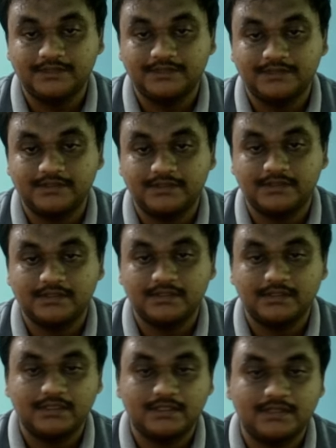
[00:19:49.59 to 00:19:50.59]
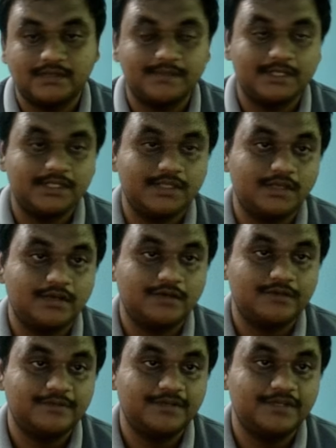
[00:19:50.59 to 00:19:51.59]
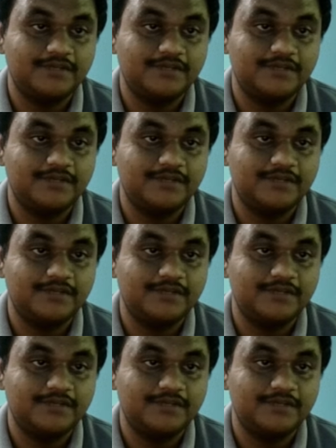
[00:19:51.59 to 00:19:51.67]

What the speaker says: see, incrementing the count part.